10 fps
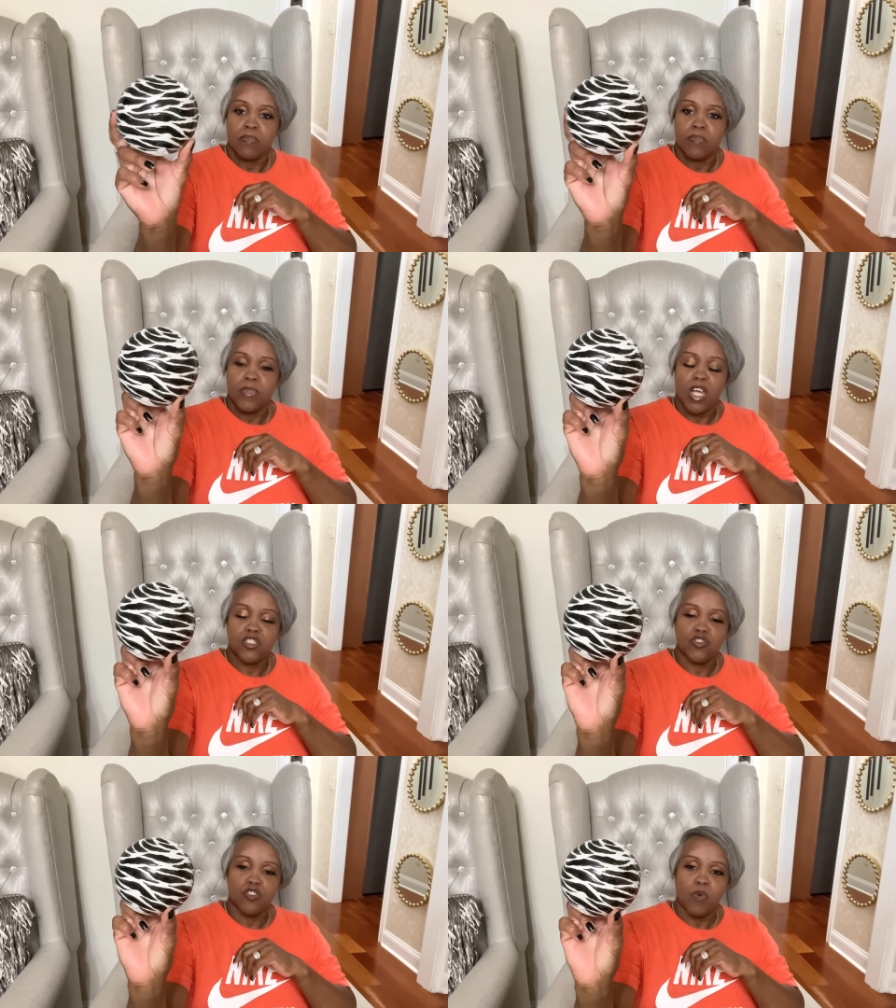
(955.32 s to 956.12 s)
Not
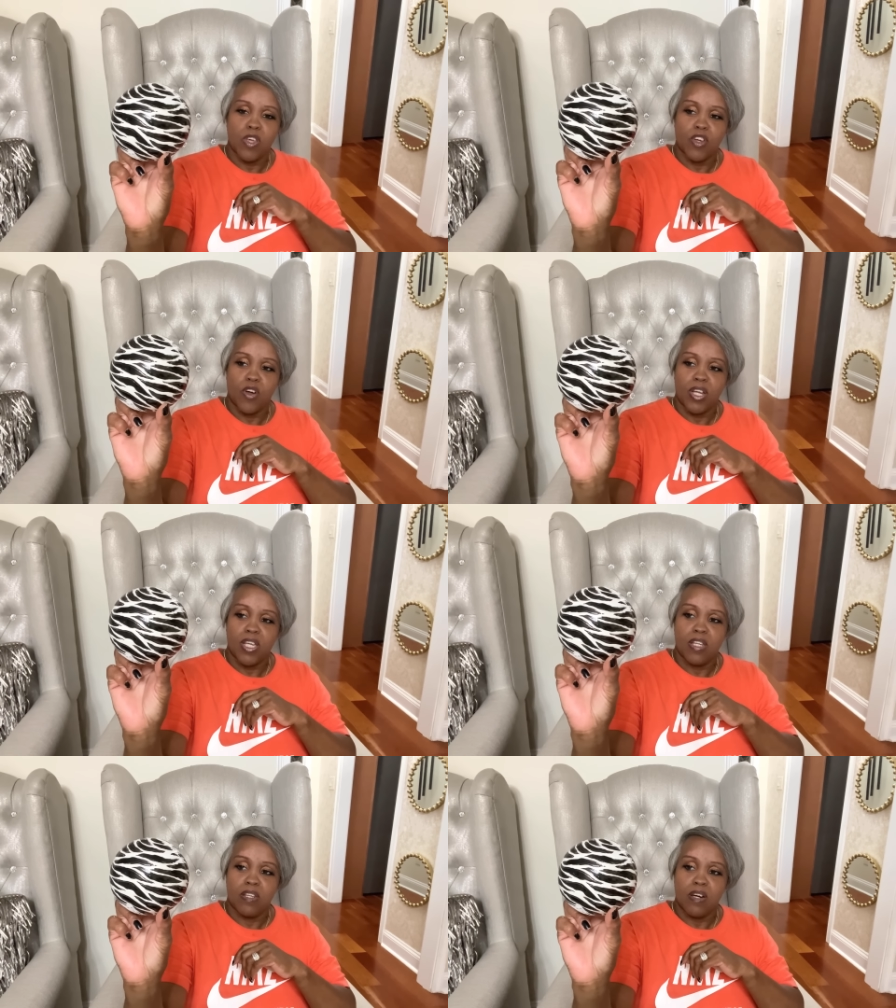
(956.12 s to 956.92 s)
sure where they're gonna
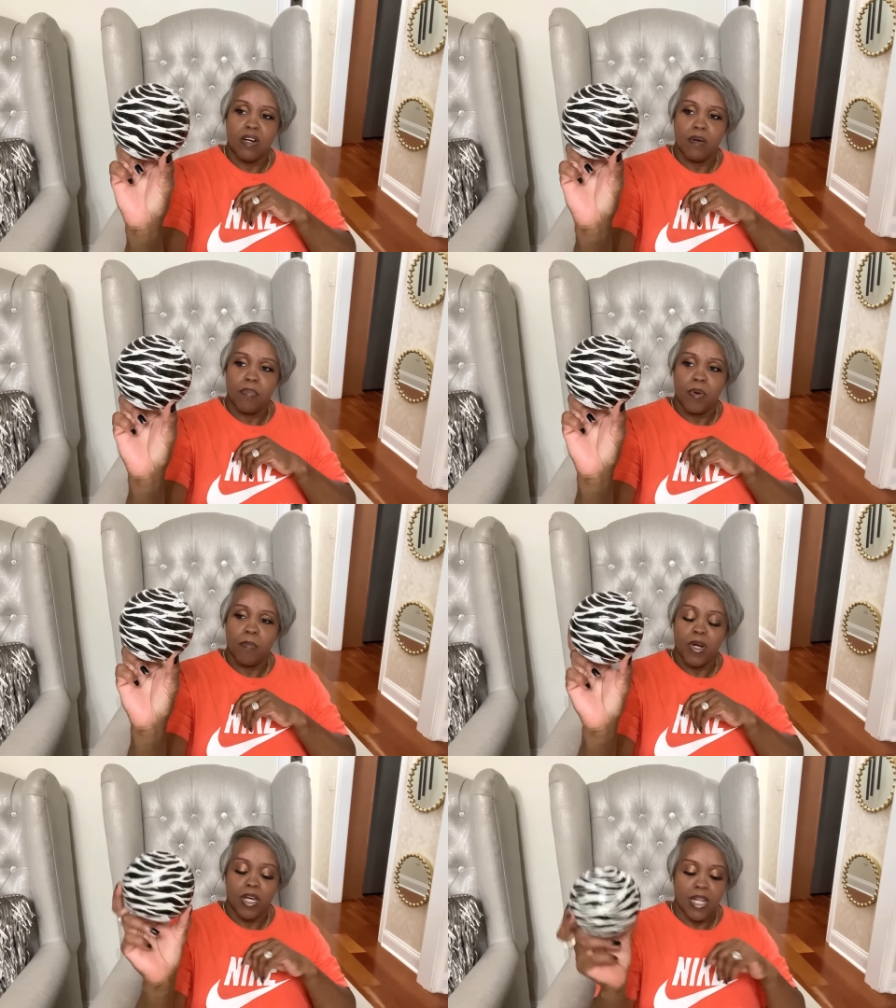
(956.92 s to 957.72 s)
end up,
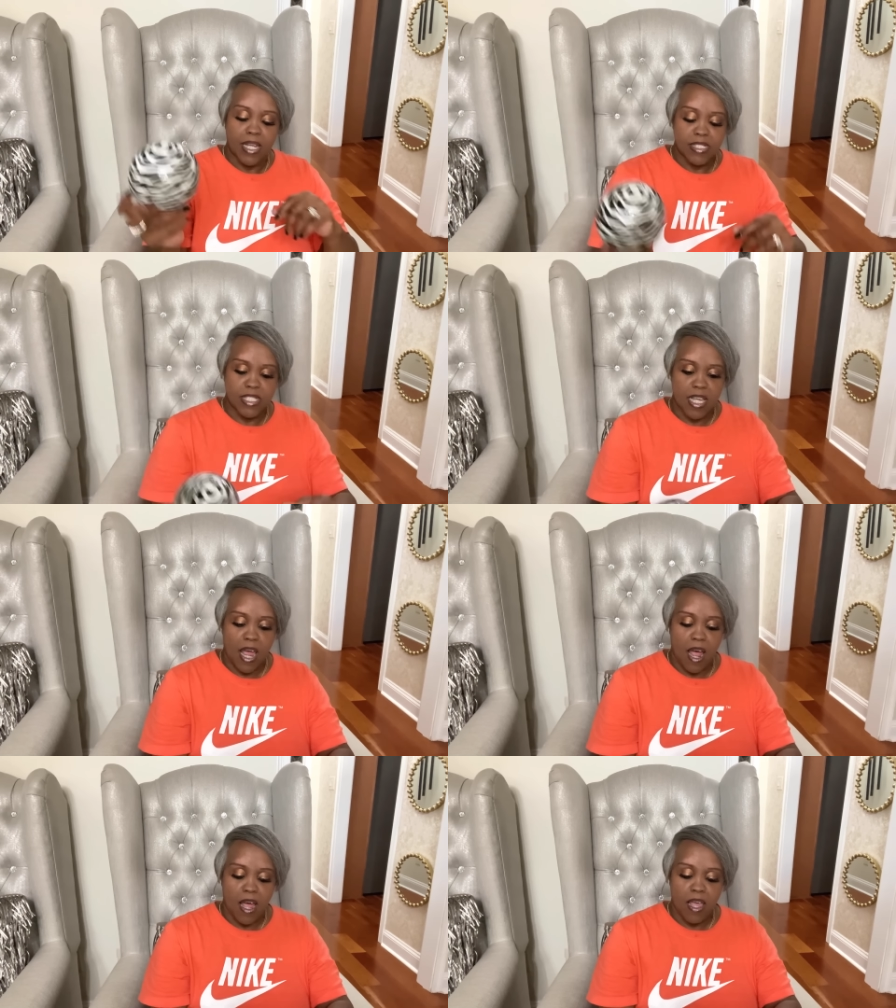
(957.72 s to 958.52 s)
but like I said,
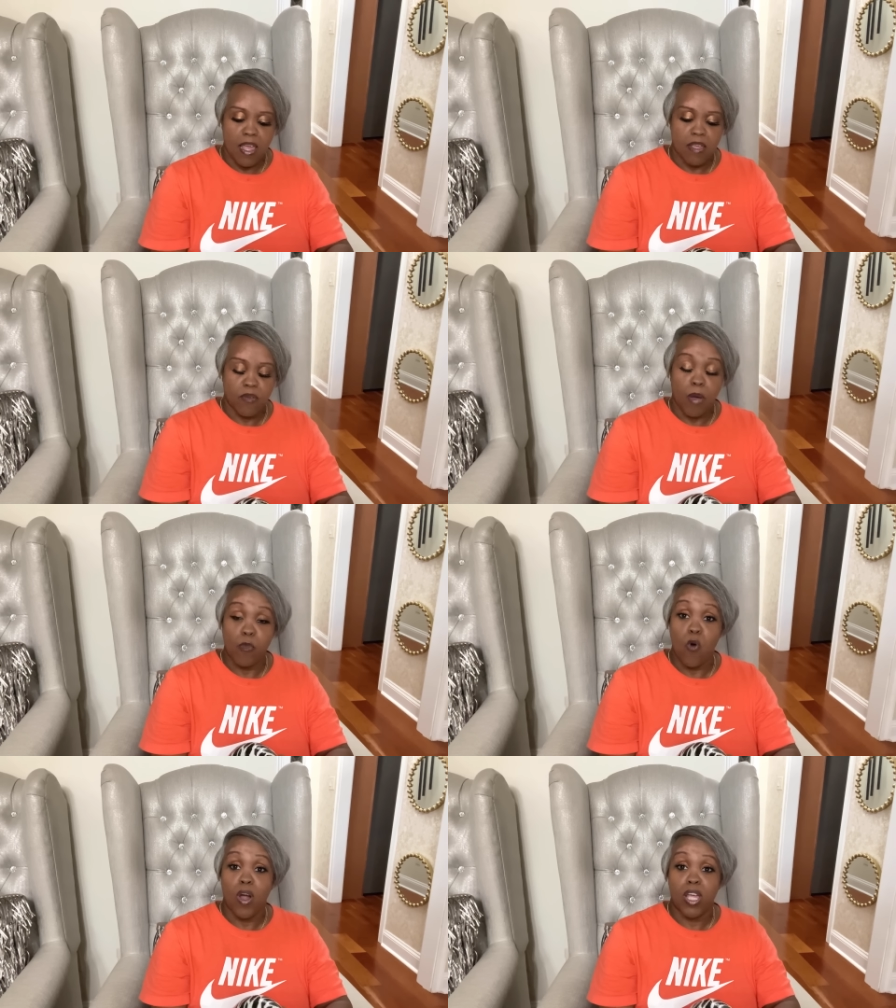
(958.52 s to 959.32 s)
I am
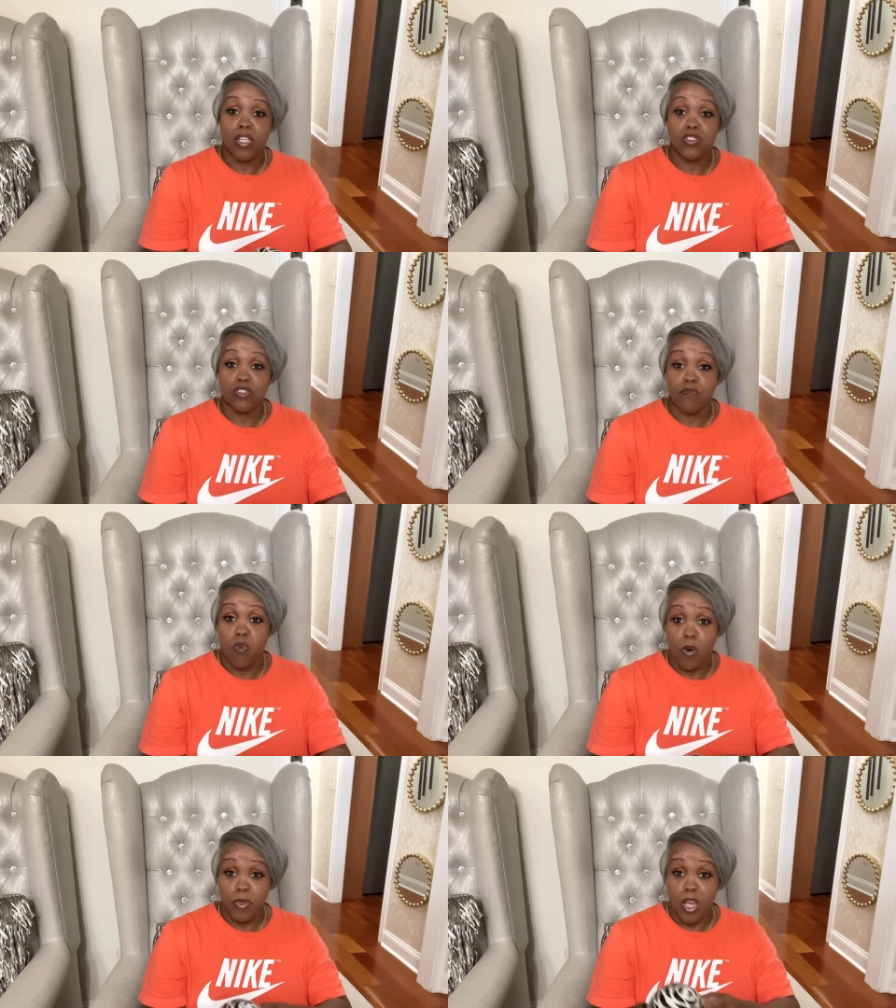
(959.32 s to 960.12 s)
going into the
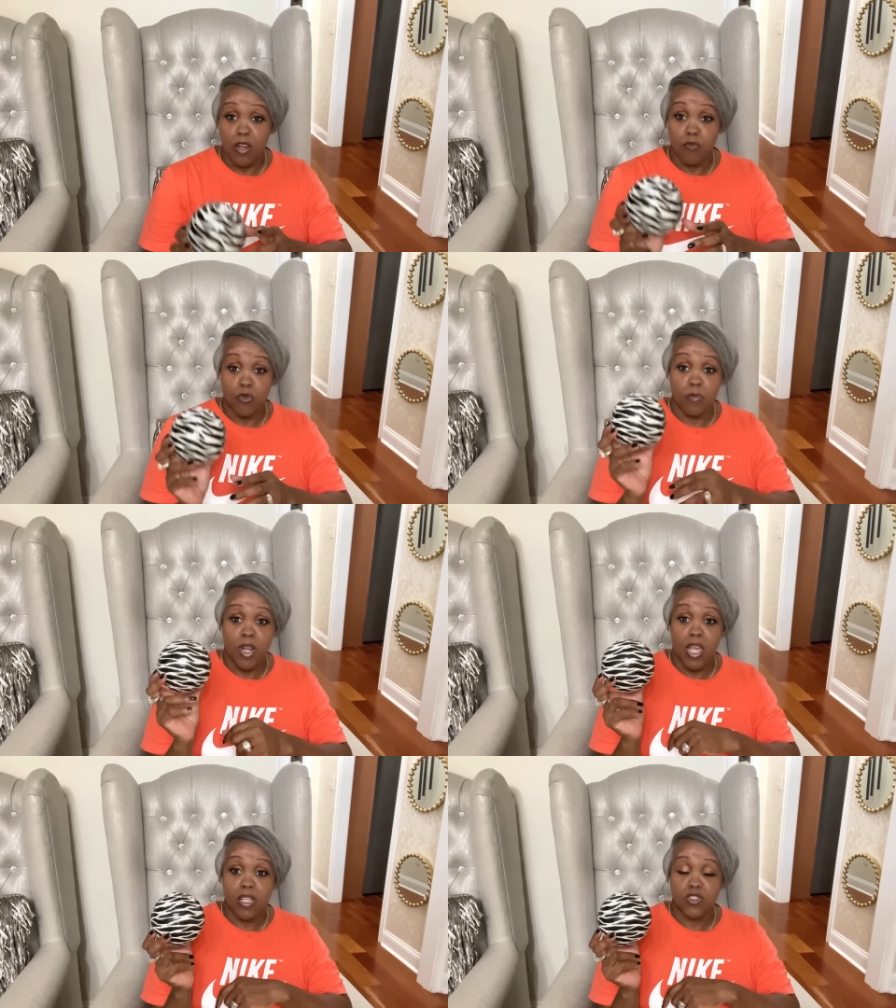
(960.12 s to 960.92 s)
formal dining room
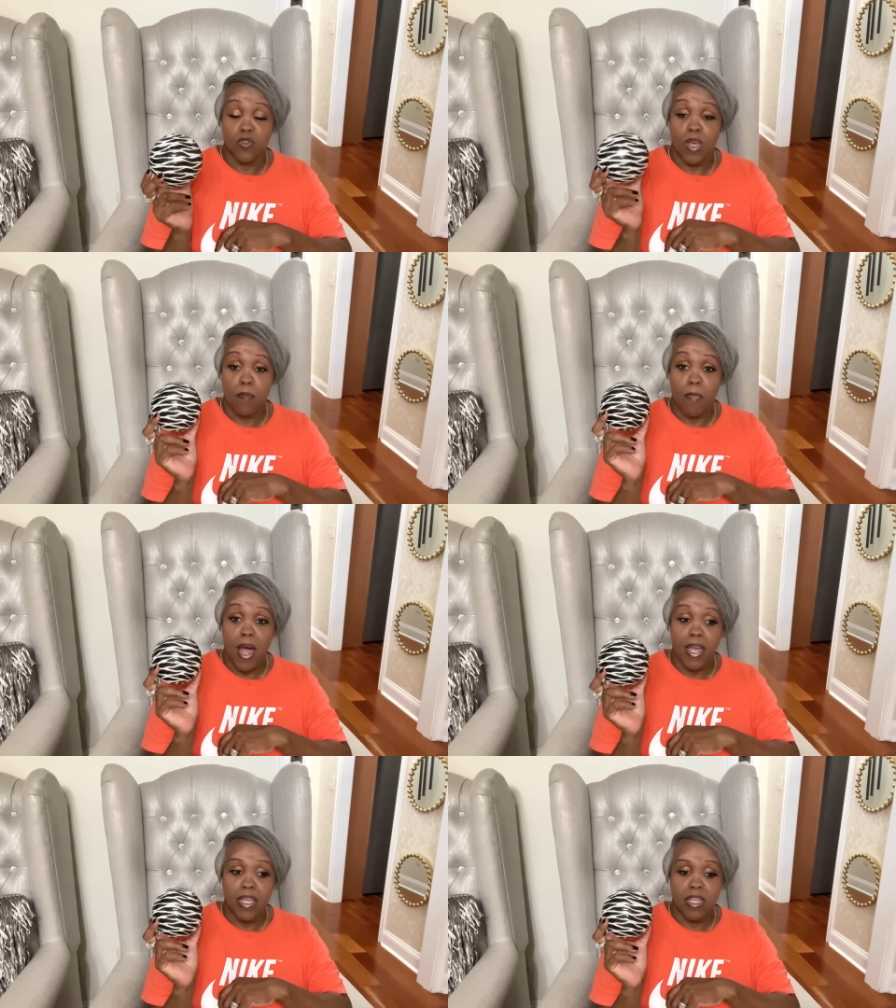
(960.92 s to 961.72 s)
next, so they
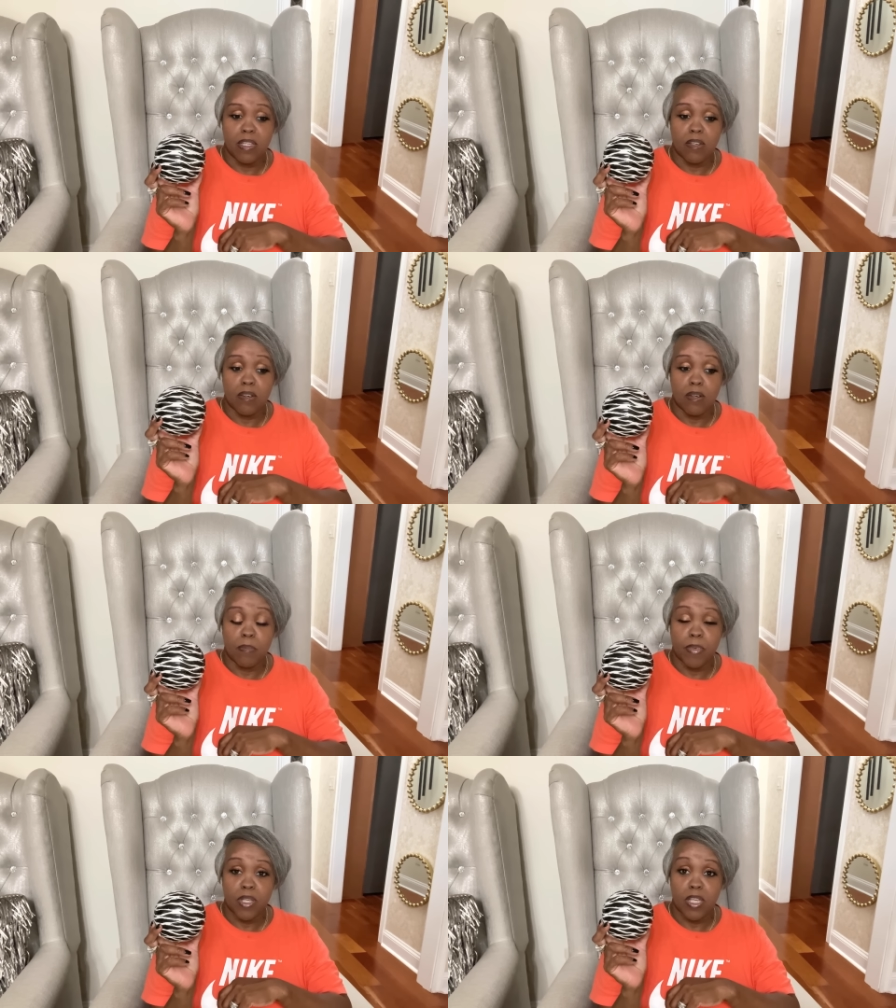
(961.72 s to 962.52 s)
might end up
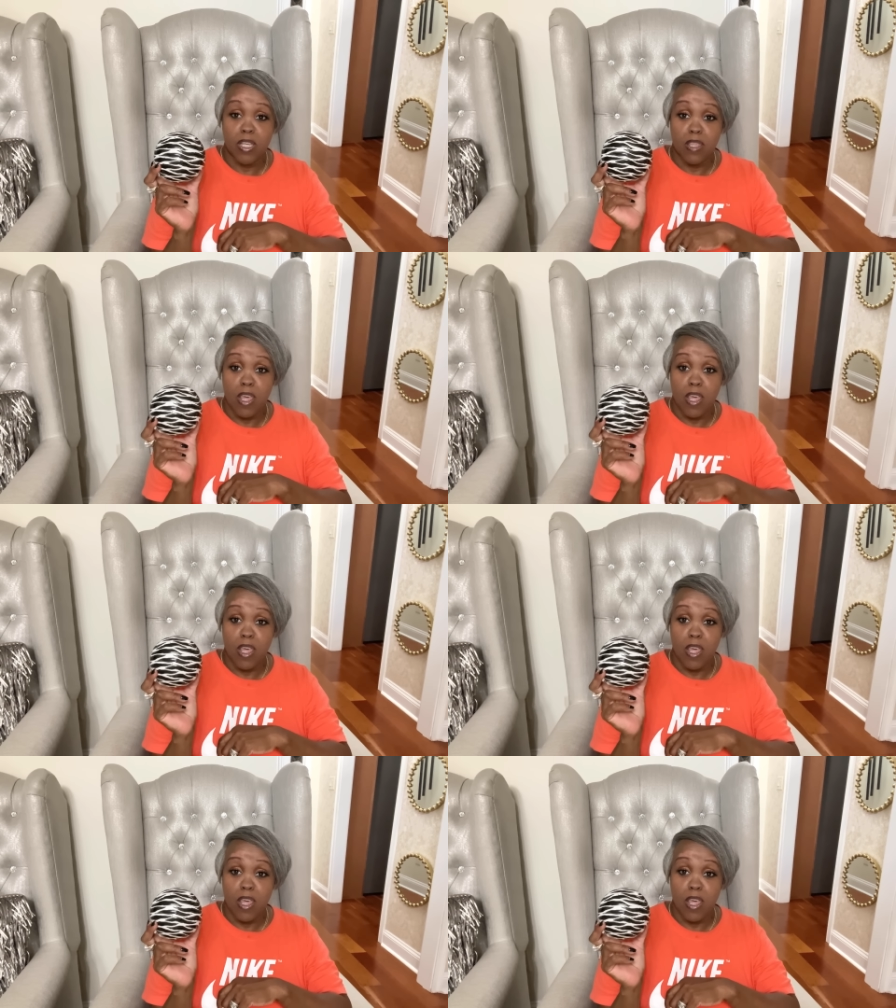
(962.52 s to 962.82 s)
in